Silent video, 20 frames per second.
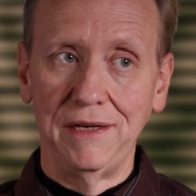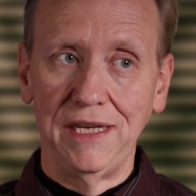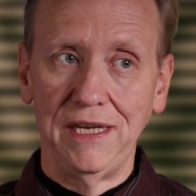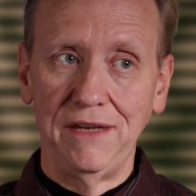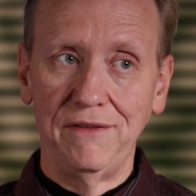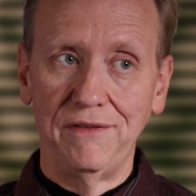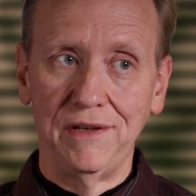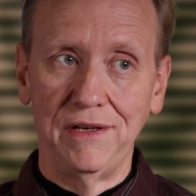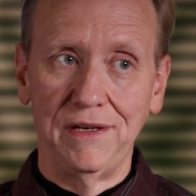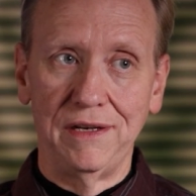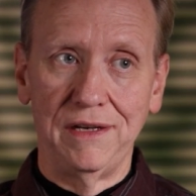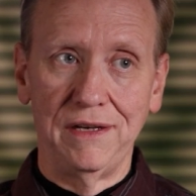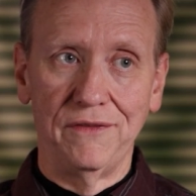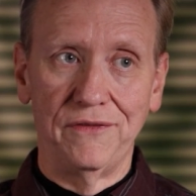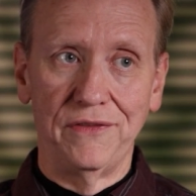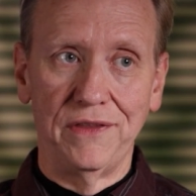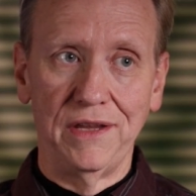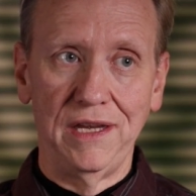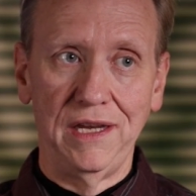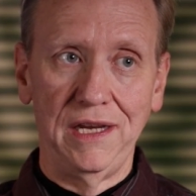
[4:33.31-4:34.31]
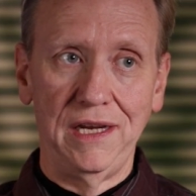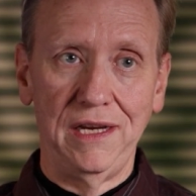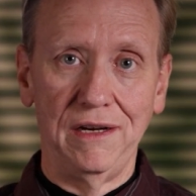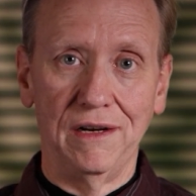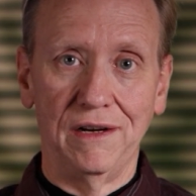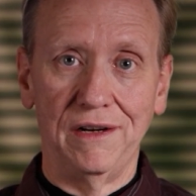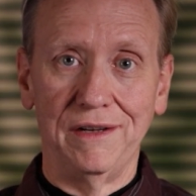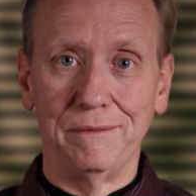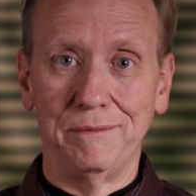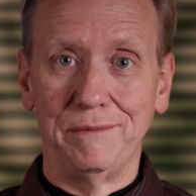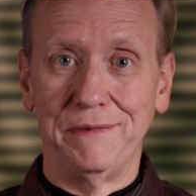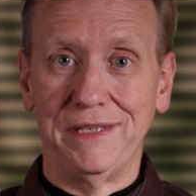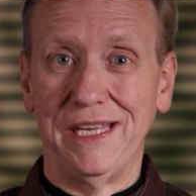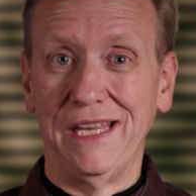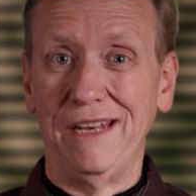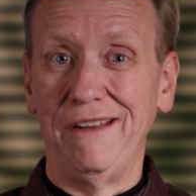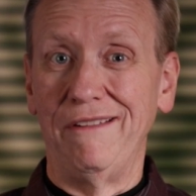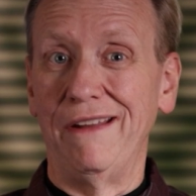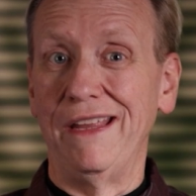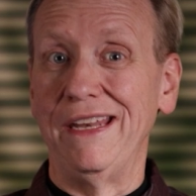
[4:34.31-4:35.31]
even if they are
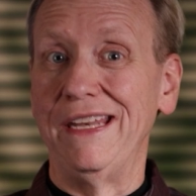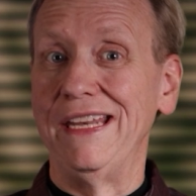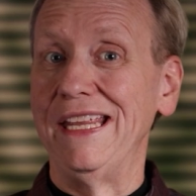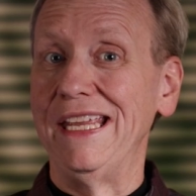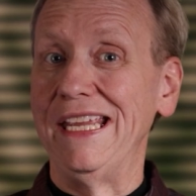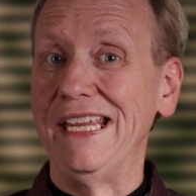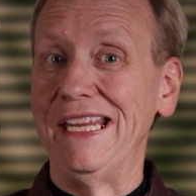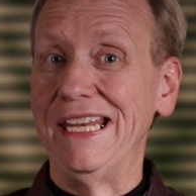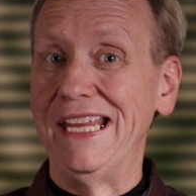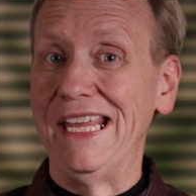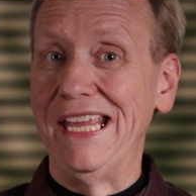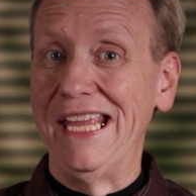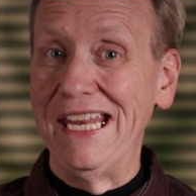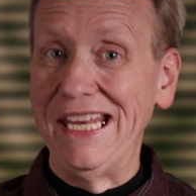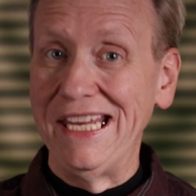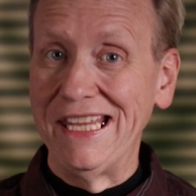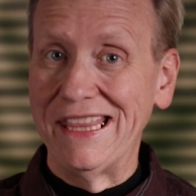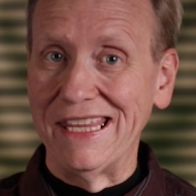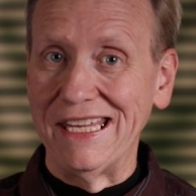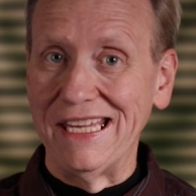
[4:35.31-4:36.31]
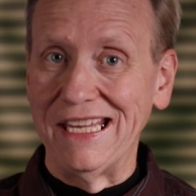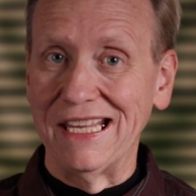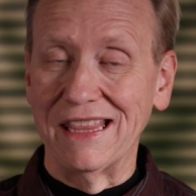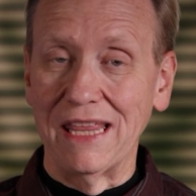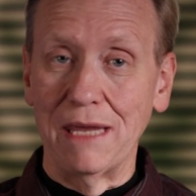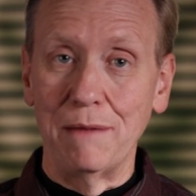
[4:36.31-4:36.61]
getting ready to eat anything,